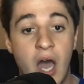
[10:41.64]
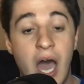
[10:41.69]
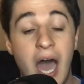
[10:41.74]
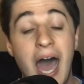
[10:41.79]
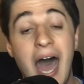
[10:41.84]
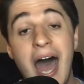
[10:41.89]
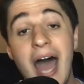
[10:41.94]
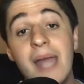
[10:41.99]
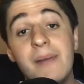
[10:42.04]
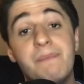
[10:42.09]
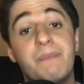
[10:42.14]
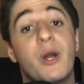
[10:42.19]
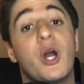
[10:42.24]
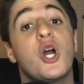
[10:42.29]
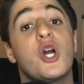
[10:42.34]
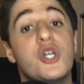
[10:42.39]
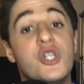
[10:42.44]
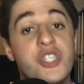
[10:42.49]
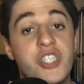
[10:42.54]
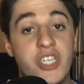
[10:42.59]
I
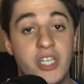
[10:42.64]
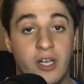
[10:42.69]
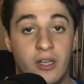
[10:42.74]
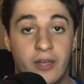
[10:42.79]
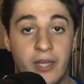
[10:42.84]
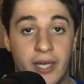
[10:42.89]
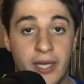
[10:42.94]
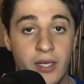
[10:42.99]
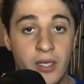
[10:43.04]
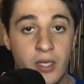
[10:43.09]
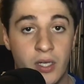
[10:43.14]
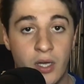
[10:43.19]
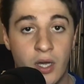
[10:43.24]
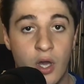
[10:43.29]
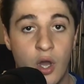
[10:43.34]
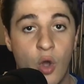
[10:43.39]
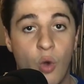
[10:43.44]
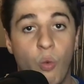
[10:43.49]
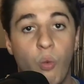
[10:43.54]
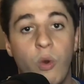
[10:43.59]
personally
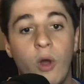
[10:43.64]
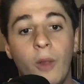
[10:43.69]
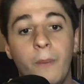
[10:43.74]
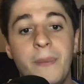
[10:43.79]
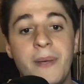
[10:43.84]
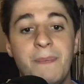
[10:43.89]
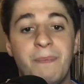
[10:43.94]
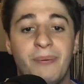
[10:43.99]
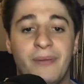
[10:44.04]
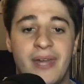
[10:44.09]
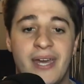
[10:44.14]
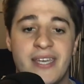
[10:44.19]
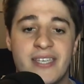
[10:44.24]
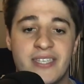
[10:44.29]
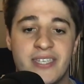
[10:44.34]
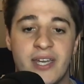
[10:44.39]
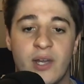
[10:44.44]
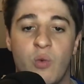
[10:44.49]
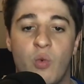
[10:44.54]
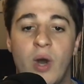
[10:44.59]
will be
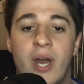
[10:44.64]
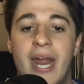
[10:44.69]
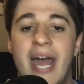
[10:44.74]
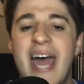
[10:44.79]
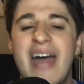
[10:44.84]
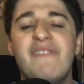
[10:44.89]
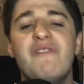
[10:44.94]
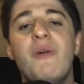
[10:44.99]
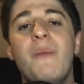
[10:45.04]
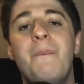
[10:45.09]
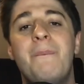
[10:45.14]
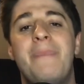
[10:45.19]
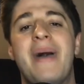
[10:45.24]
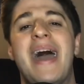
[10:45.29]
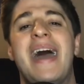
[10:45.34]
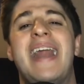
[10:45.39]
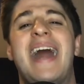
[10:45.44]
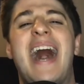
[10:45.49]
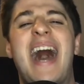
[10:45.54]
placing whatever bet